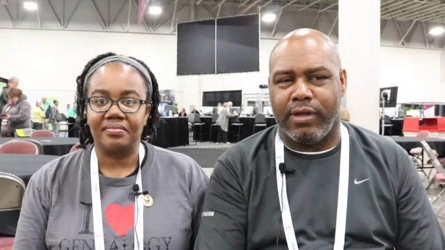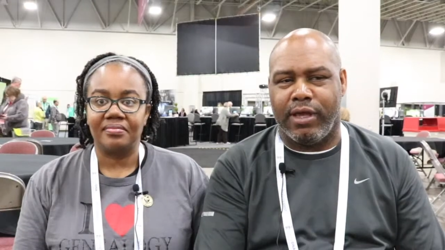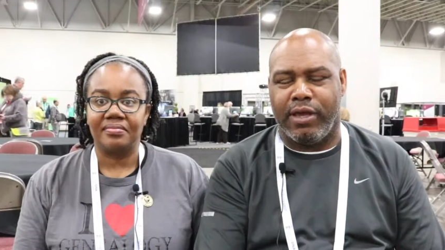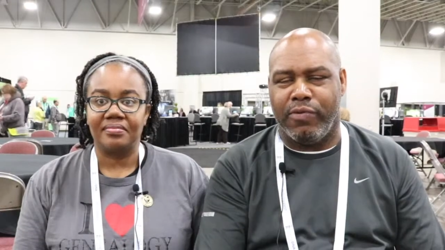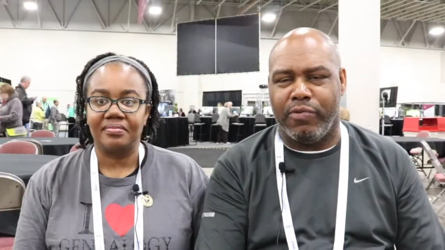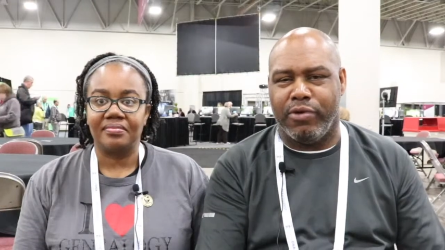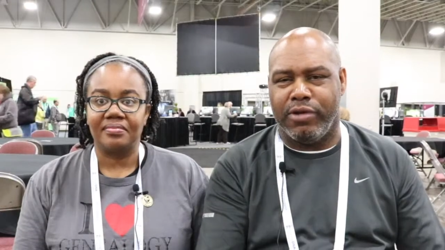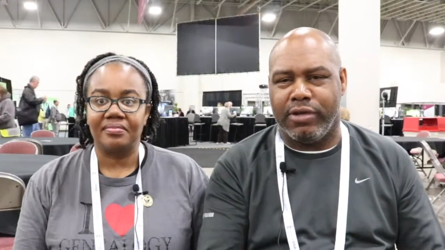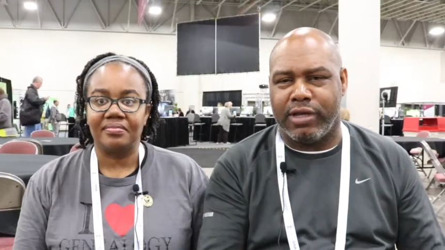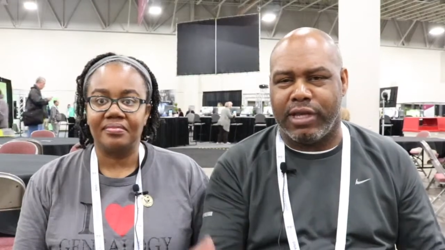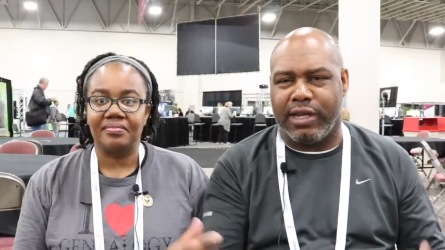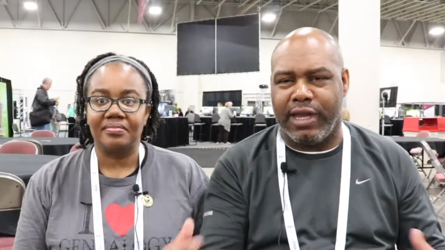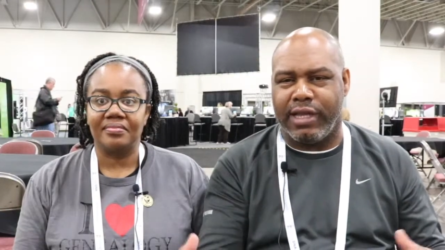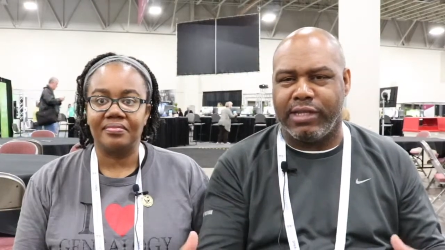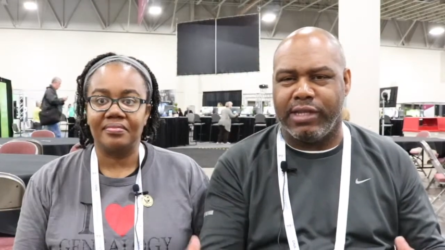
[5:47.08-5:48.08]
Speaker 1: it wouldn't
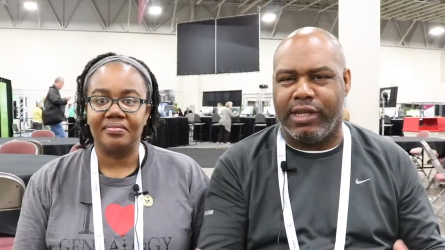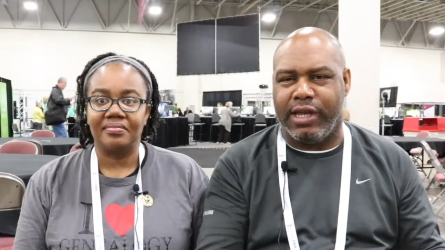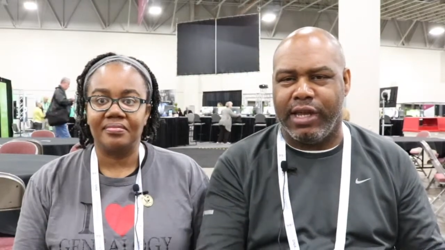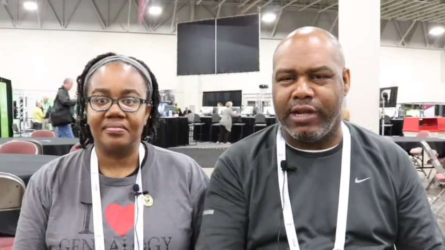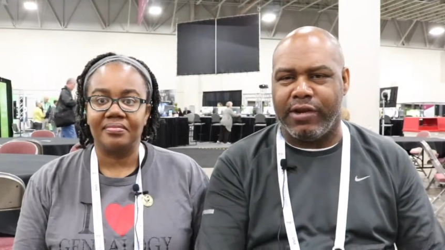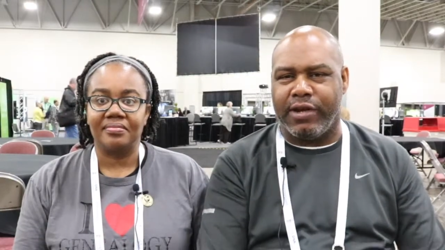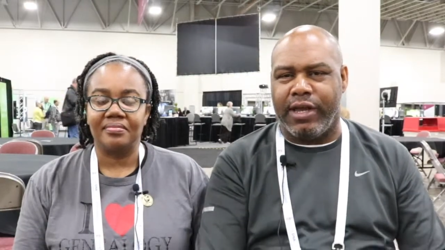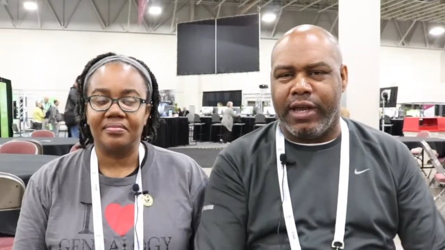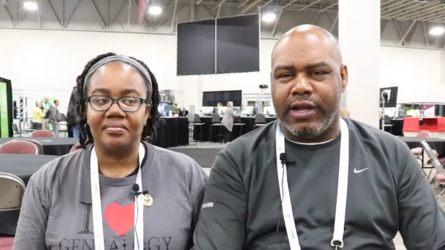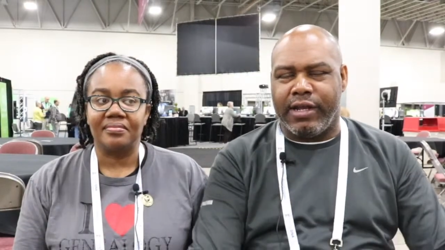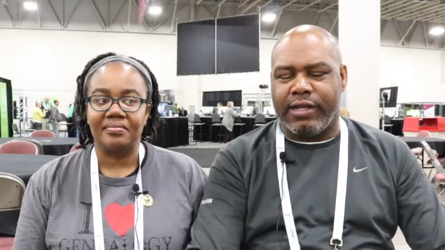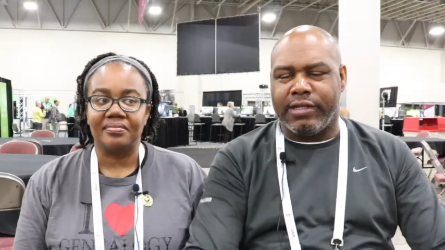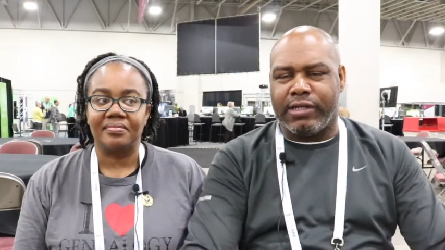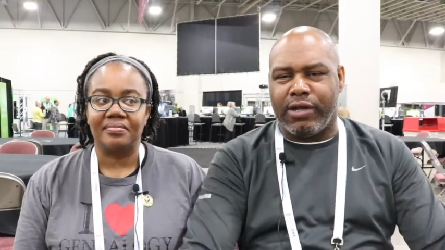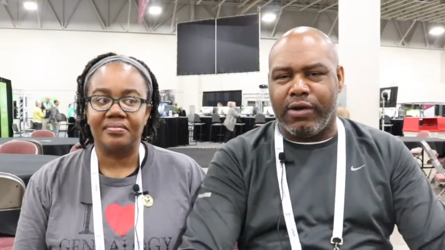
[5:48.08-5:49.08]
connect to the internet.
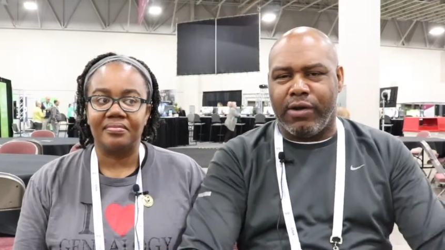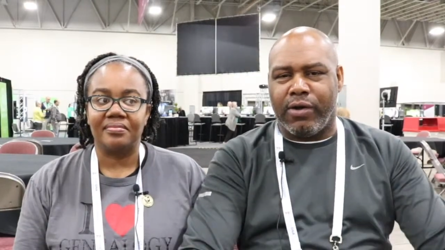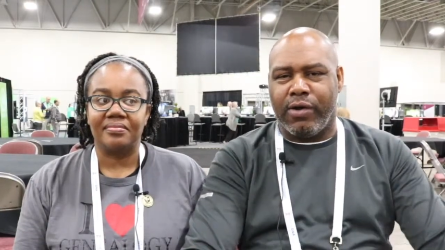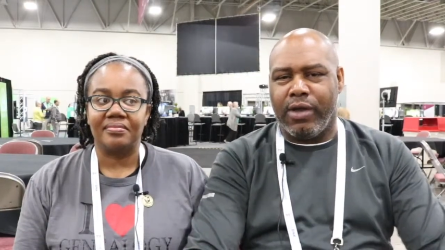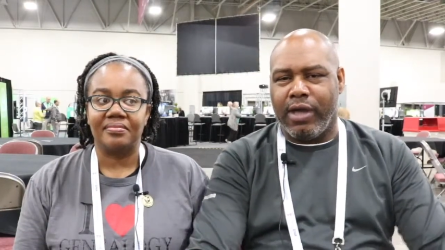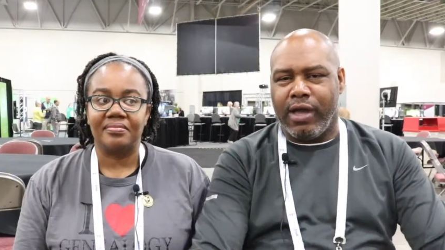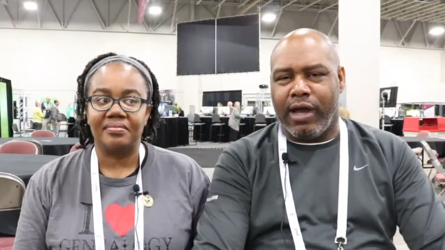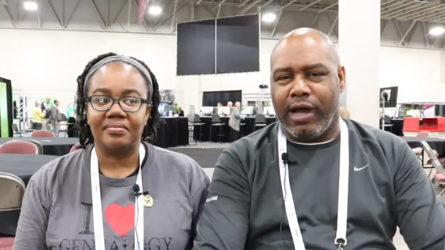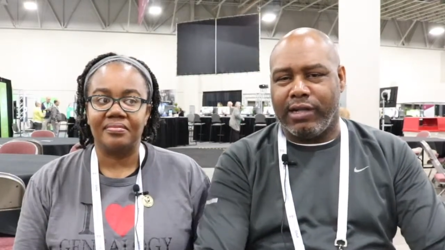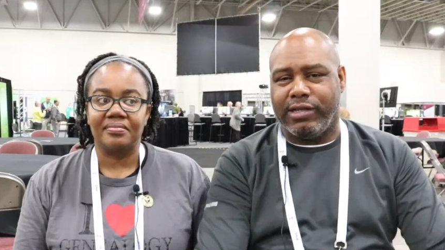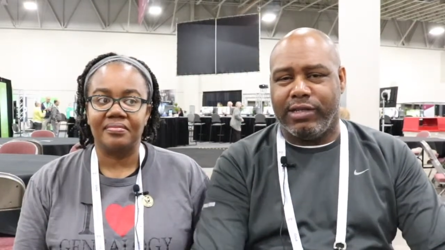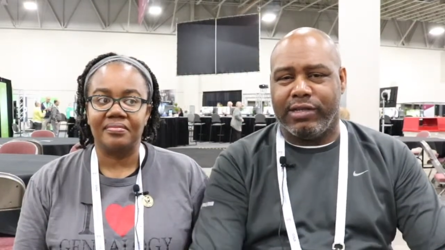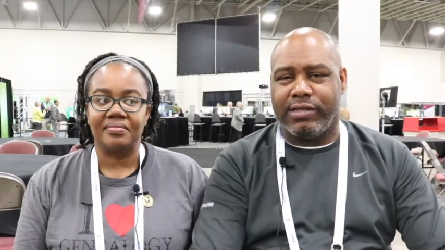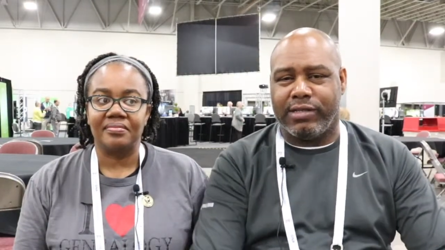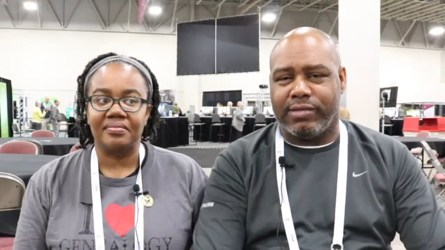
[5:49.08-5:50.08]
And so I
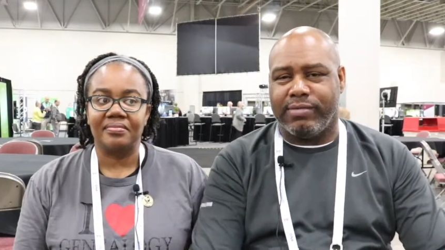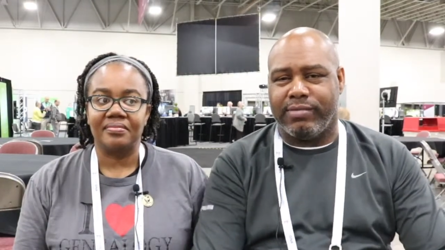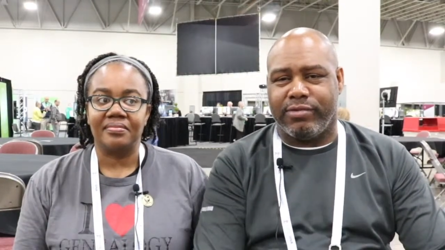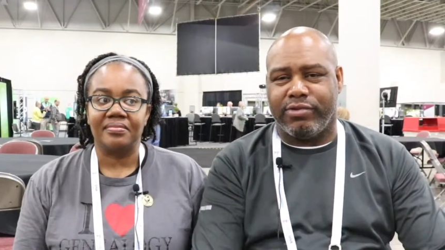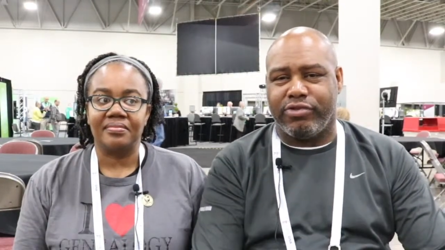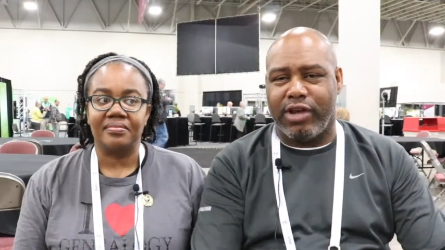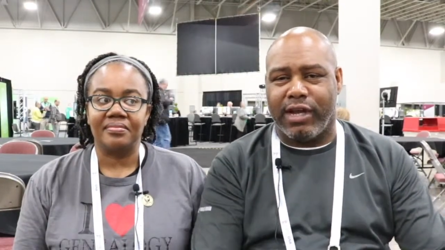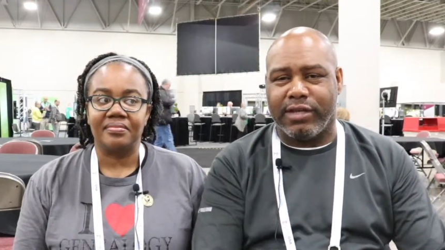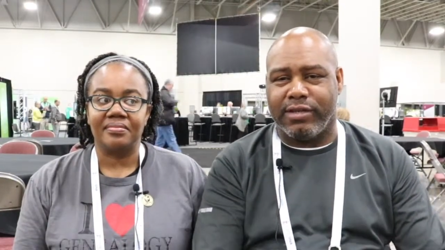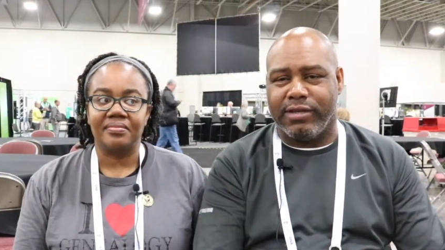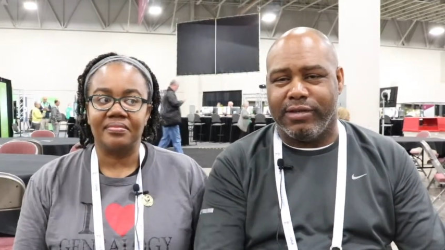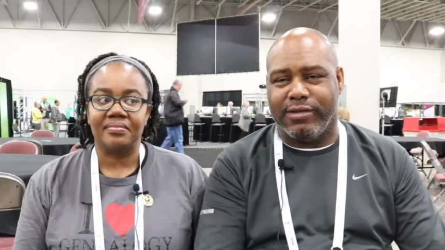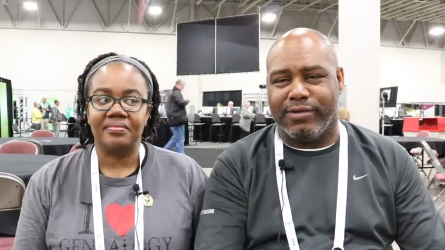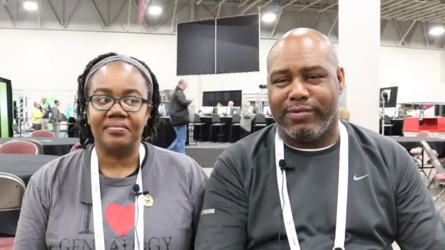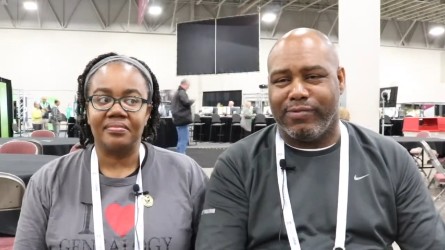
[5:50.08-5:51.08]
just tried
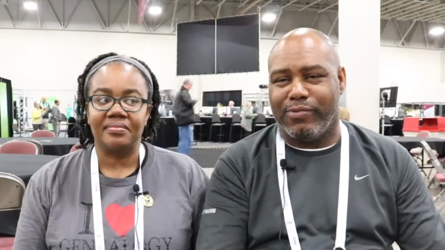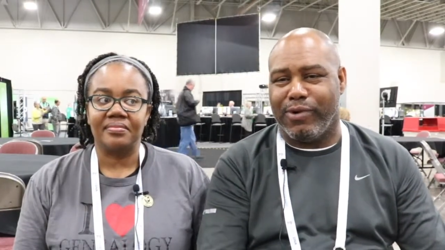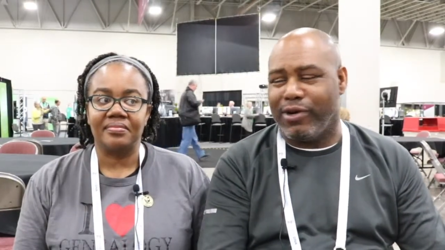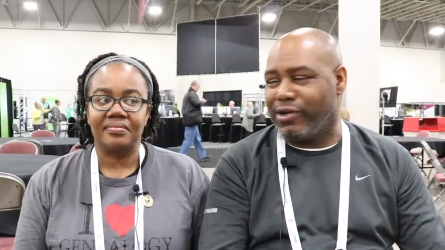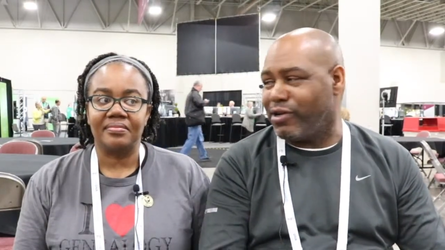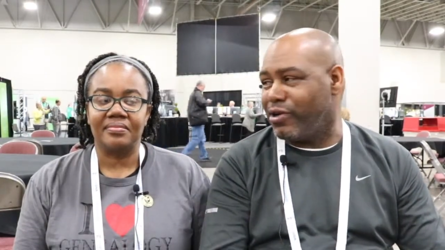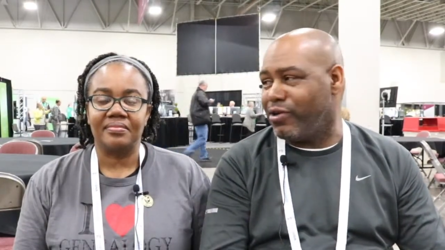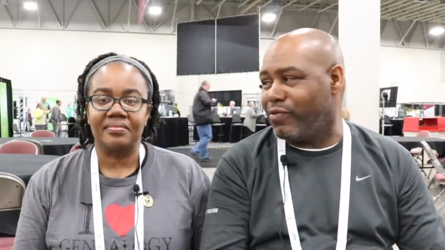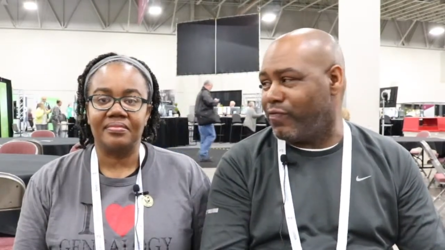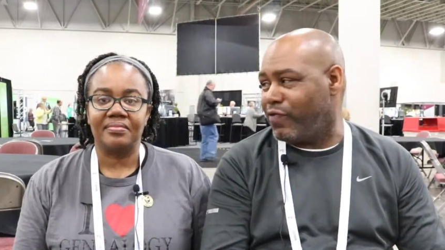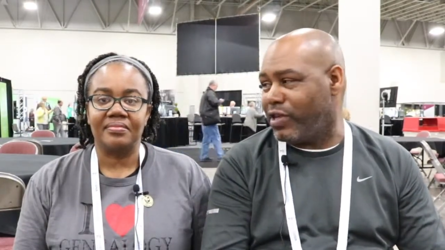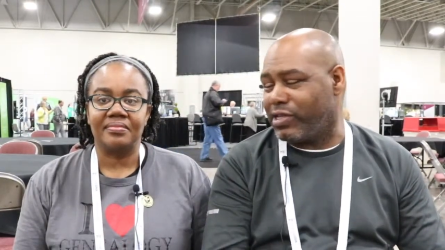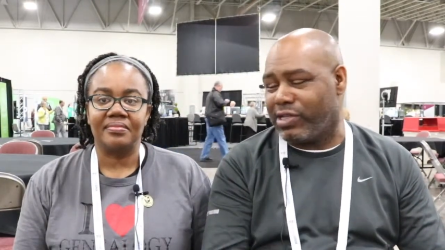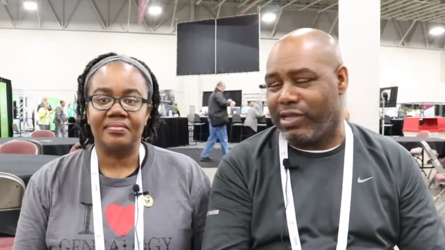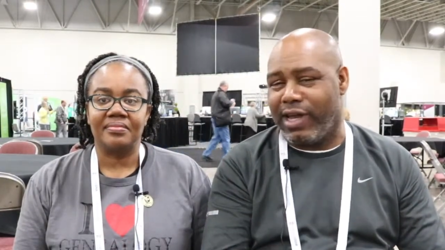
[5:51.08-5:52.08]
to work on
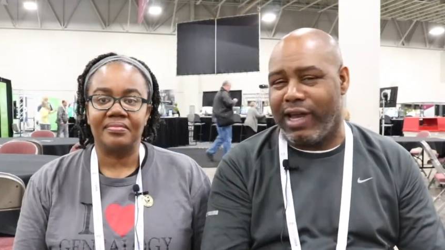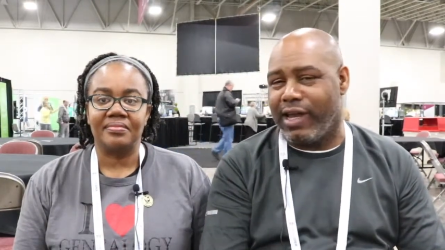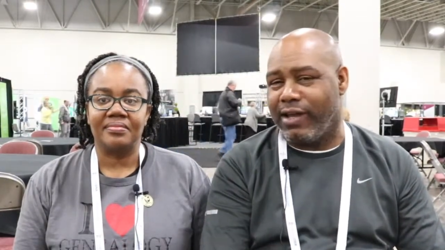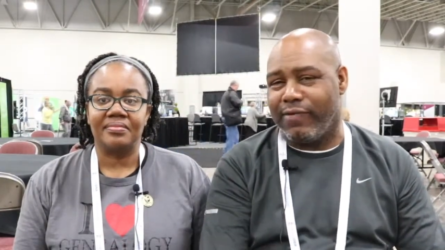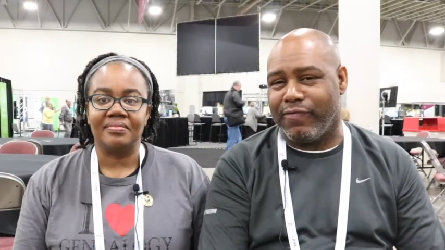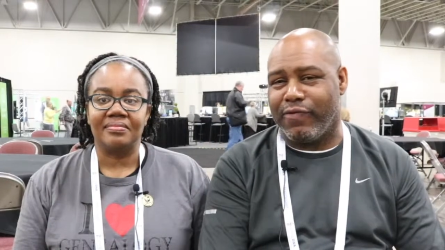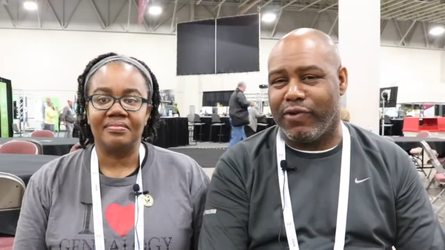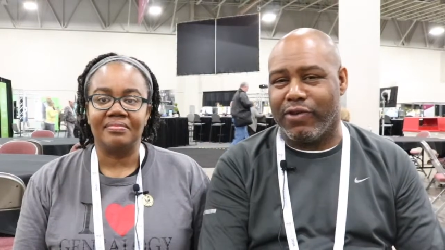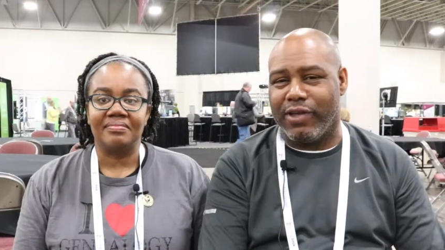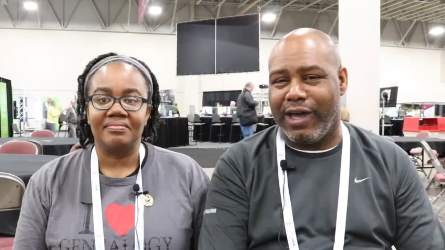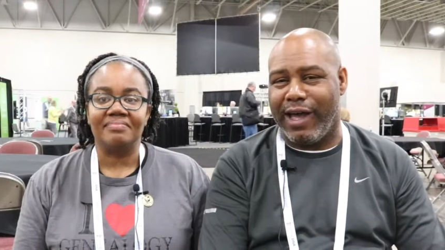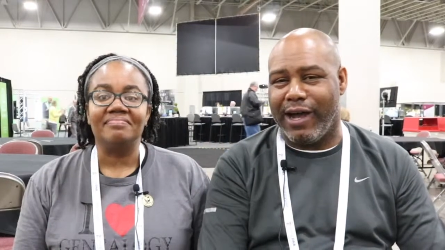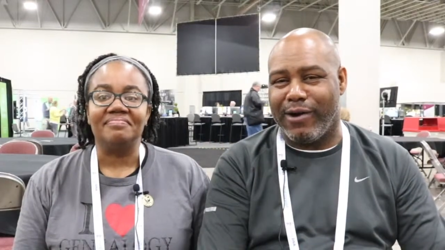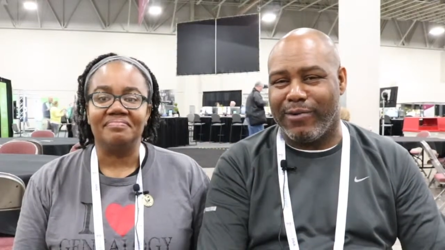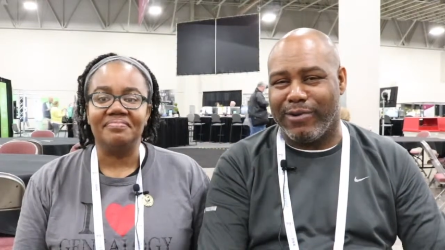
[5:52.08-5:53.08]
fixing that for the
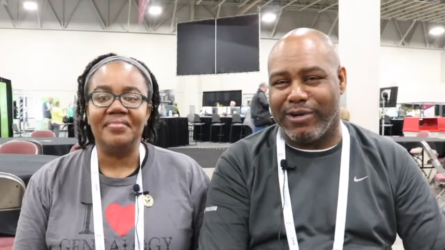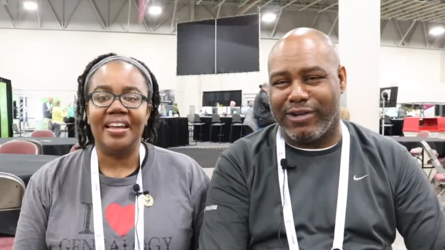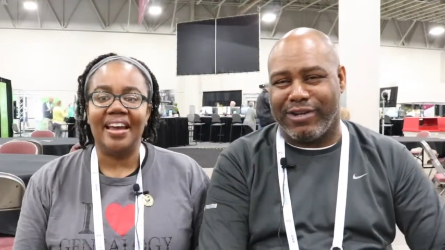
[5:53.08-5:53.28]
hour